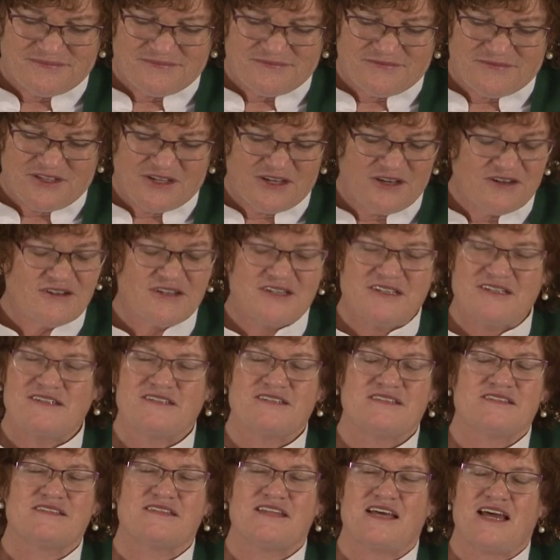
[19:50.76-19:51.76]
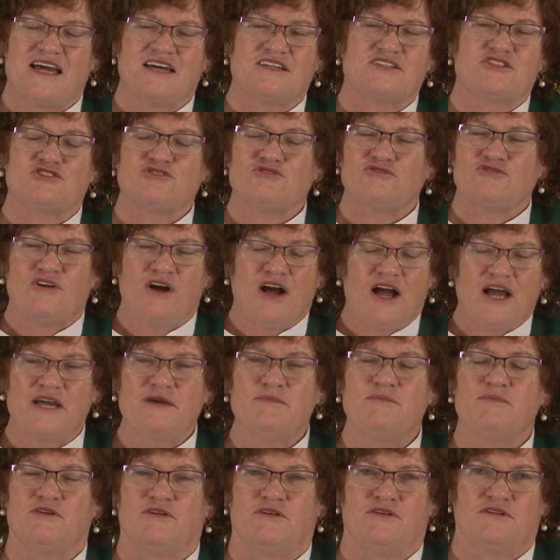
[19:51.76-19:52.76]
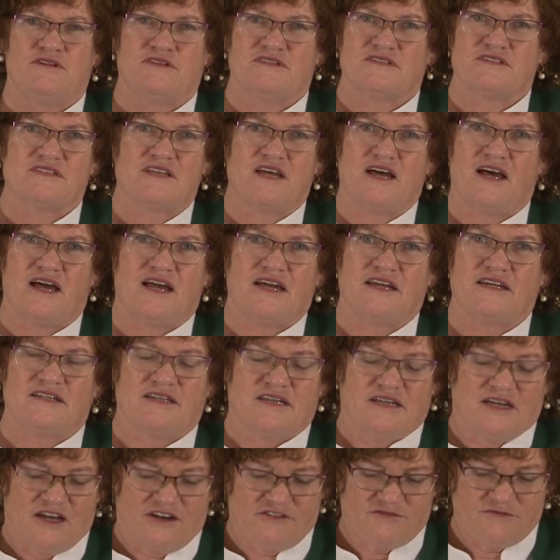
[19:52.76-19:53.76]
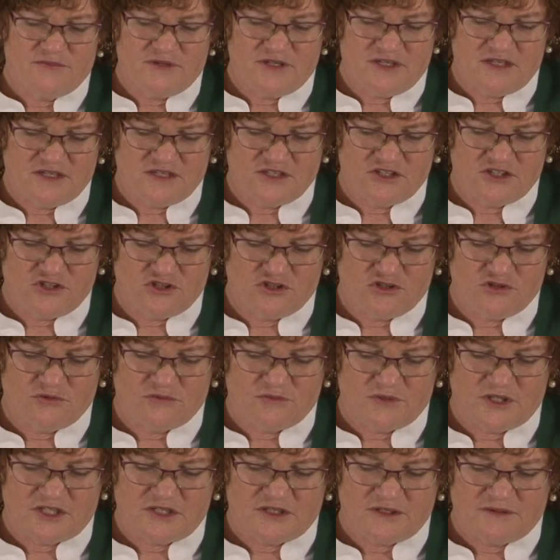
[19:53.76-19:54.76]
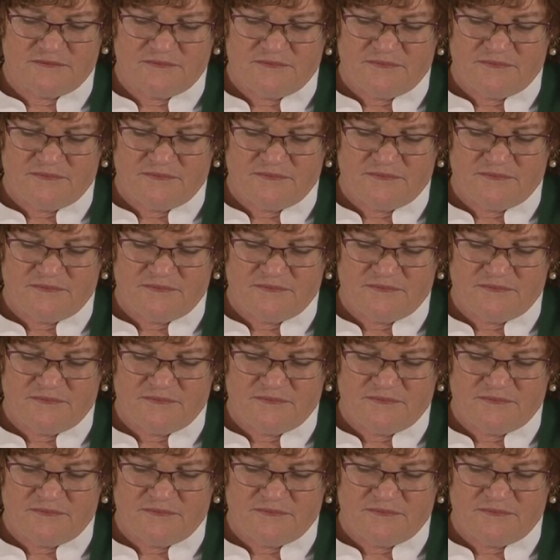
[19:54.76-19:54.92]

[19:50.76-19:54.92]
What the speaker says: there is that tribal side of being human